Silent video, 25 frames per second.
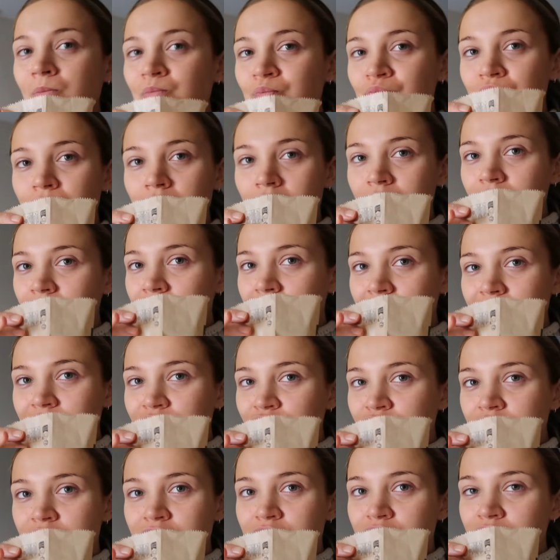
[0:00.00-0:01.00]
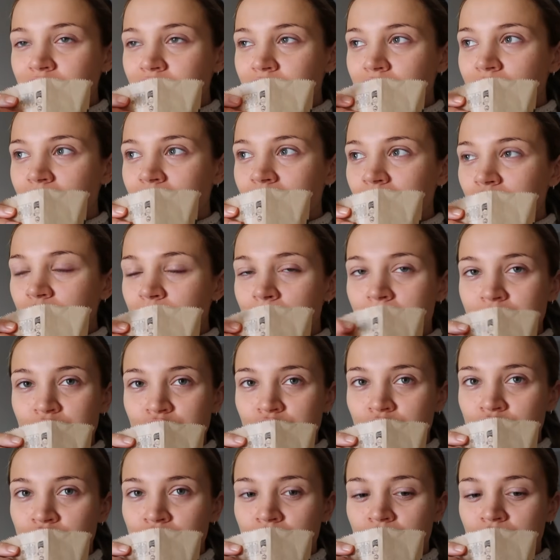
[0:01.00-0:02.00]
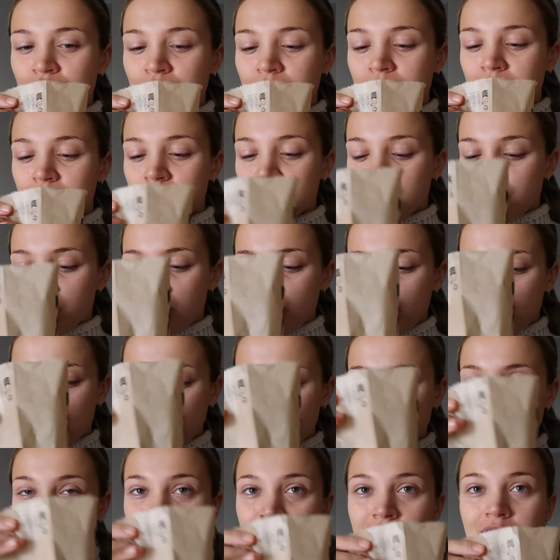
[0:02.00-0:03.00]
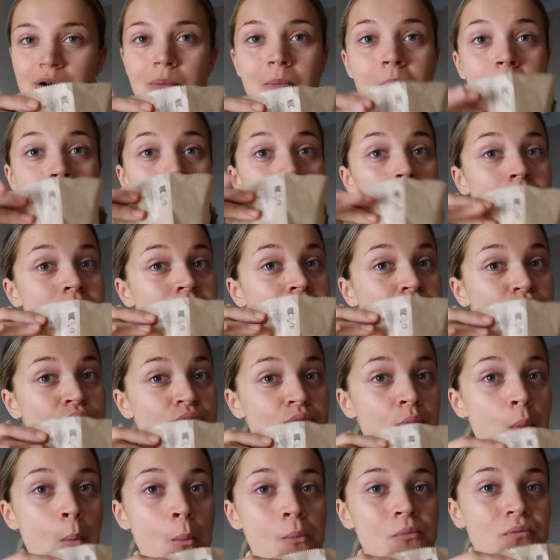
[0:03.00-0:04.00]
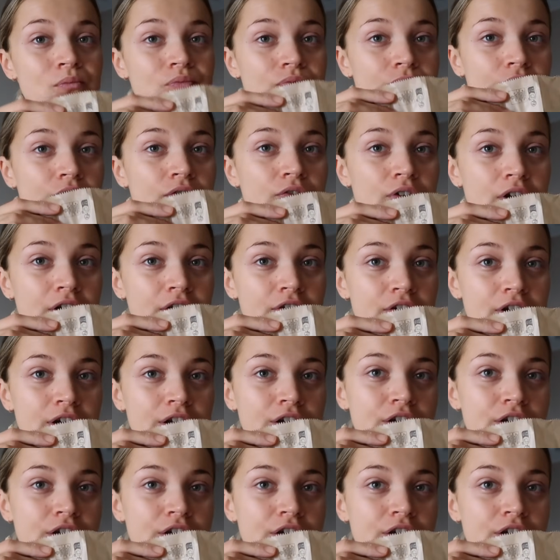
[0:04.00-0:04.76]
Never had a cheese and tomato croissant from Starbucks, but very, very